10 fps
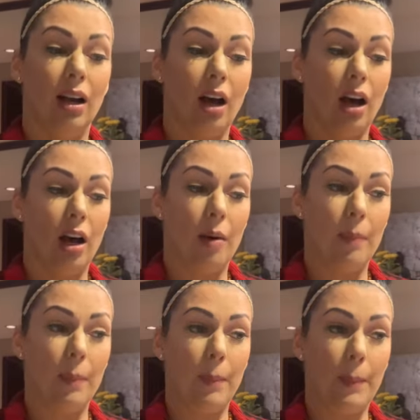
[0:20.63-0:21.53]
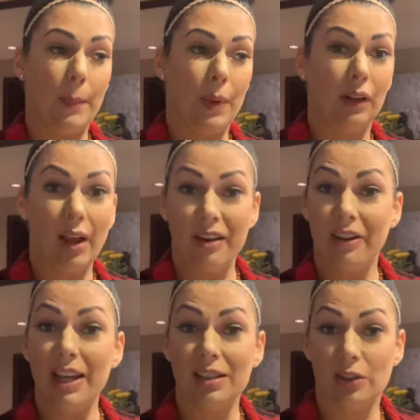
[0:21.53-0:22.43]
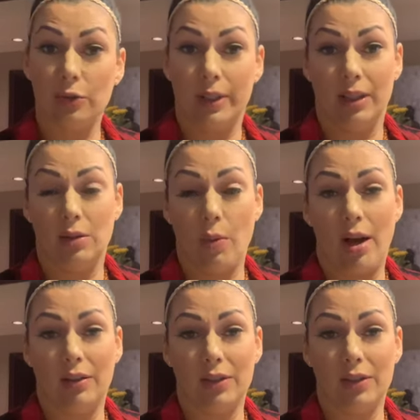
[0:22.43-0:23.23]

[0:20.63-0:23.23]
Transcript: a lot of history as well.